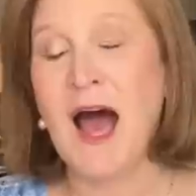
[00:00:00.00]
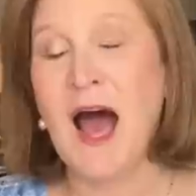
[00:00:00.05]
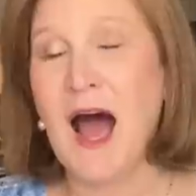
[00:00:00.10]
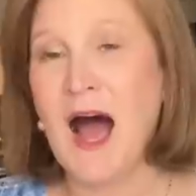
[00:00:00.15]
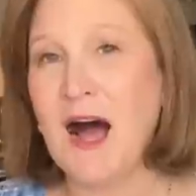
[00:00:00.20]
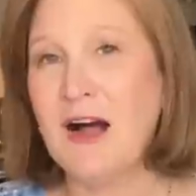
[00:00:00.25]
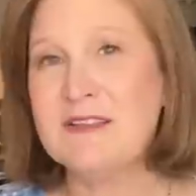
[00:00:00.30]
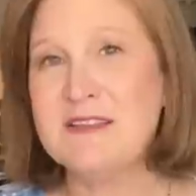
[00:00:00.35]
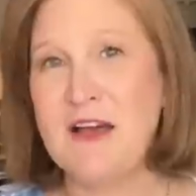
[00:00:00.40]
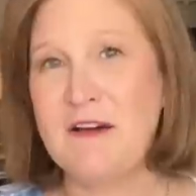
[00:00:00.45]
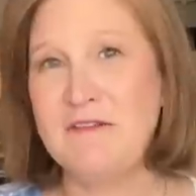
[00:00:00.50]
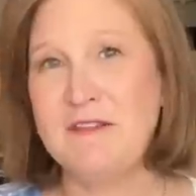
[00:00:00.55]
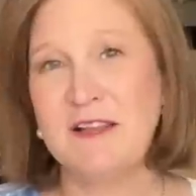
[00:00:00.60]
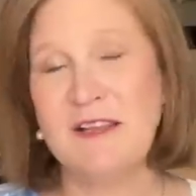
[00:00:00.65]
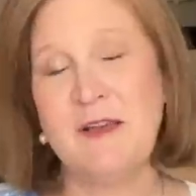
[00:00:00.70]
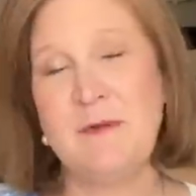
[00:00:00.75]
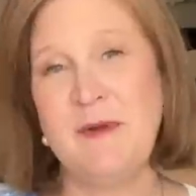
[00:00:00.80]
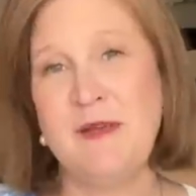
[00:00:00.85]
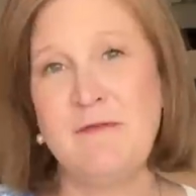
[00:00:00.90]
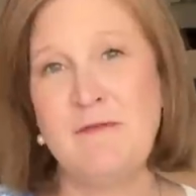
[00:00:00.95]
I'll
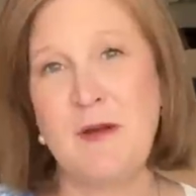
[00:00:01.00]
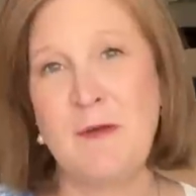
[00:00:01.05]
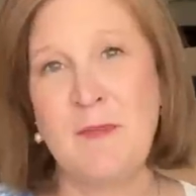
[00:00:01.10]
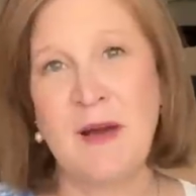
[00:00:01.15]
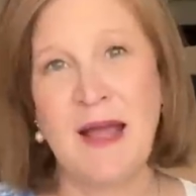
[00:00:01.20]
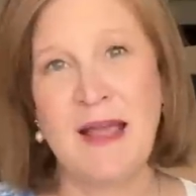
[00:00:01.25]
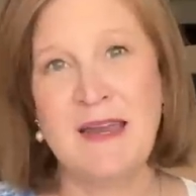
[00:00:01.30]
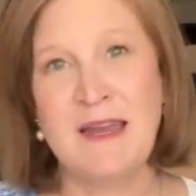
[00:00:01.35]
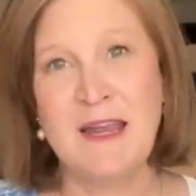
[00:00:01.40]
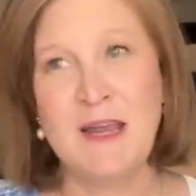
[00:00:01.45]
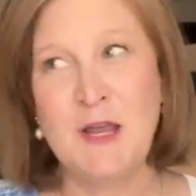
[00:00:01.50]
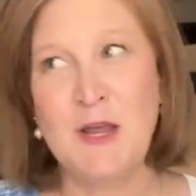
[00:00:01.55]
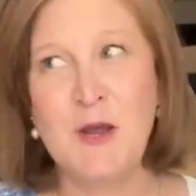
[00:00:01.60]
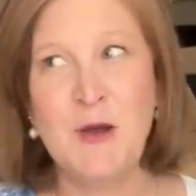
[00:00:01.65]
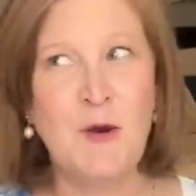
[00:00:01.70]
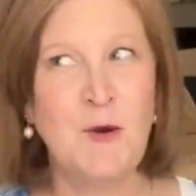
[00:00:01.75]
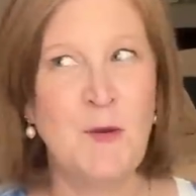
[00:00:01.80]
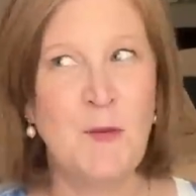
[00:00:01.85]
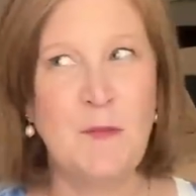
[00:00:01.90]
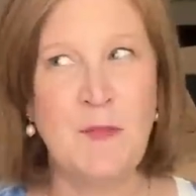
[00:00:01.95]
definitely be reminding
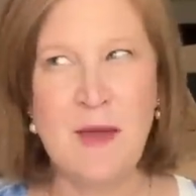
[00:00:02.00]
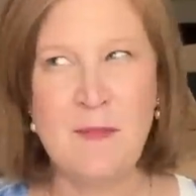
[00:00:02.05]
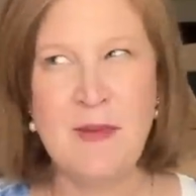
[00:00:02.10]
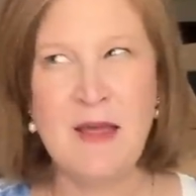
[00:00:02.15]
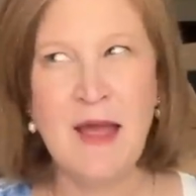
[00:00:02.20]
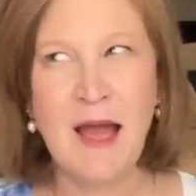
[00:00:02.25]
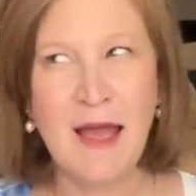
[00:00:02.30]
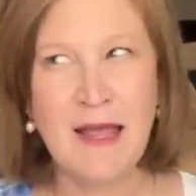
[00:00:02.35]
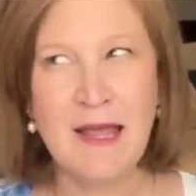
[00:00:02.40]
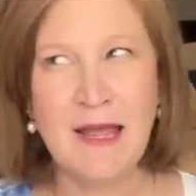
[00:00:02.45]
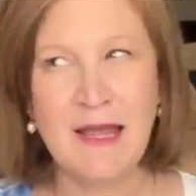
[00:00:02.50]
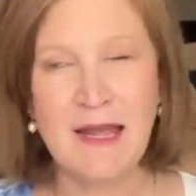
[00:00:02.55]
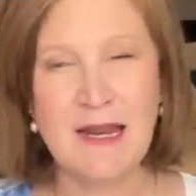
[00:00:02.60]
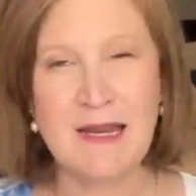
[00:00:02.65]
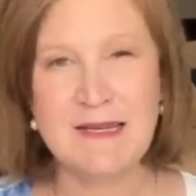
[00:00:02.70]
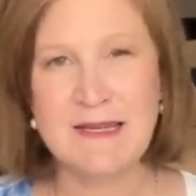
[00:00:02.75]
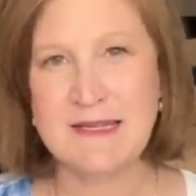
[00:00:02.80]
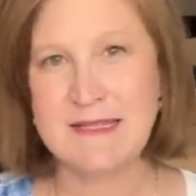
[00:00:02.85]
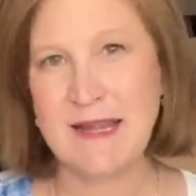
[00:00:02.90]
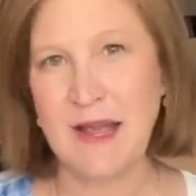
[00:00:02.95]
you, maybe I can get a
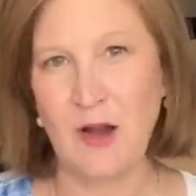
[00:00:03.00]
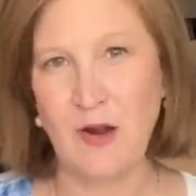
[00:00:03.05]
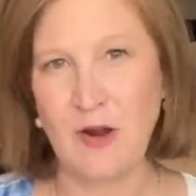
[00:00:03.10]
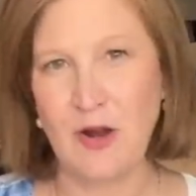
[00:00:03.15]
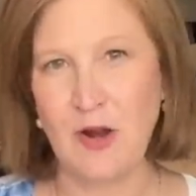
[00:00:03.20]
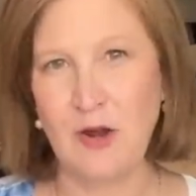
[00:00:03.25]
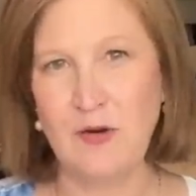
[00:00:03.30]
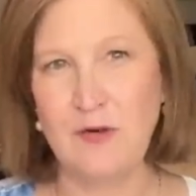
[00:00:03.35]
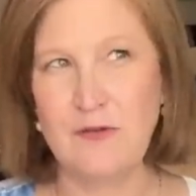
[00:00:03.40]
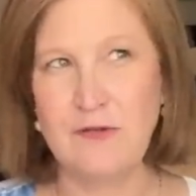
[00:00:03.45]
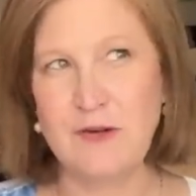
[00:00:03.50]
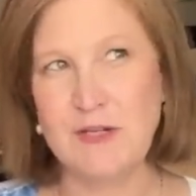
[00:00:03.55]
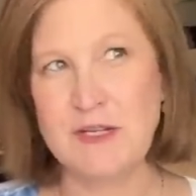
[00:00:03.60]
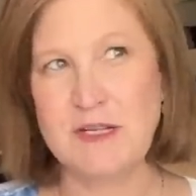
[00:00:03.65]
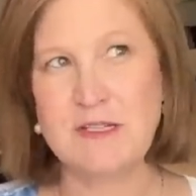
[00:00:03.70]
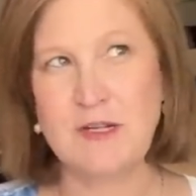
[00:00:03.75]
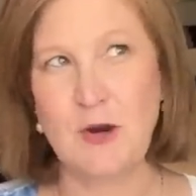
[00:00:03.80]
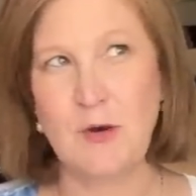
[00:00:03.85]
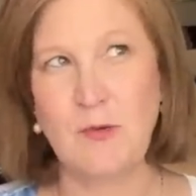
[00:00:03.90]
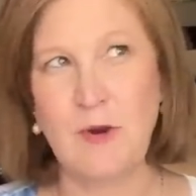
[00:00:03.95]
discount code for
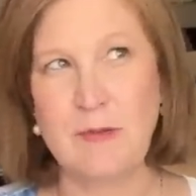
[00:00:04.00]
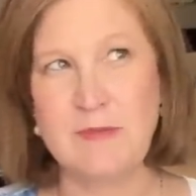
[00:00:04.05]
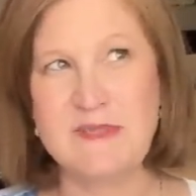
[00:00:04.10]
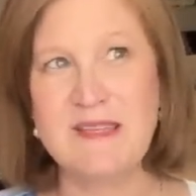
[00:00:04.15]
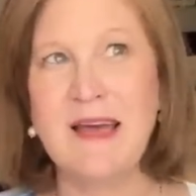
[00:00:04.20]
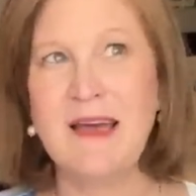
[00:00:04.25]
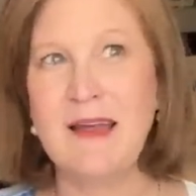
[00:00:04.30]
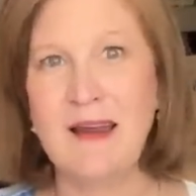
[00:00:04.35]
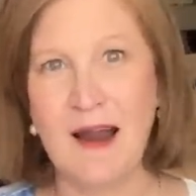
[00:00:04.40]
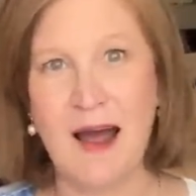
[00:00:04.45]
just her website.